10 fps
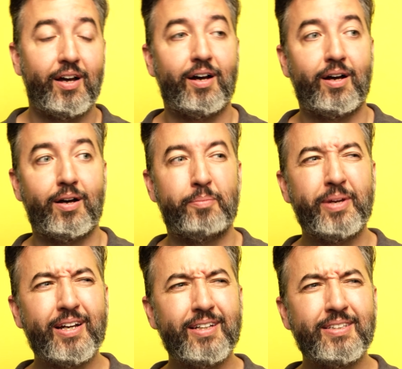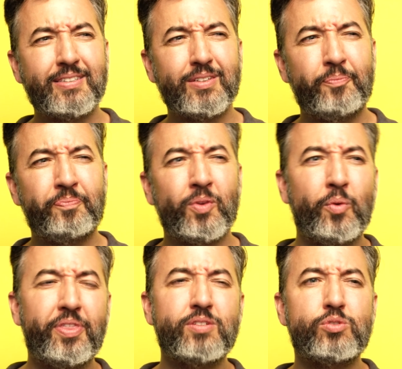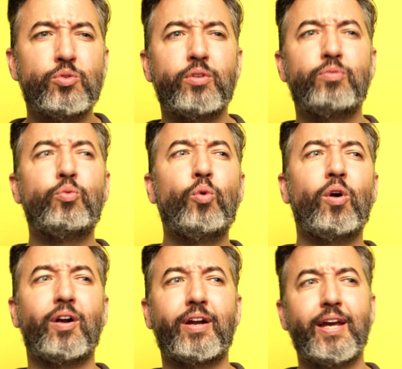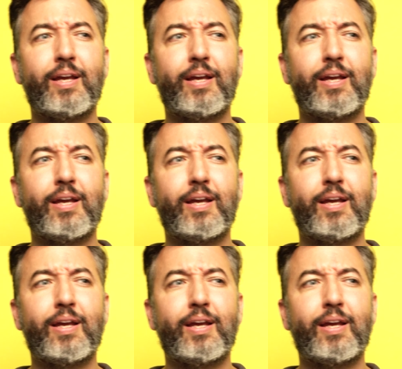Because with this sort of work,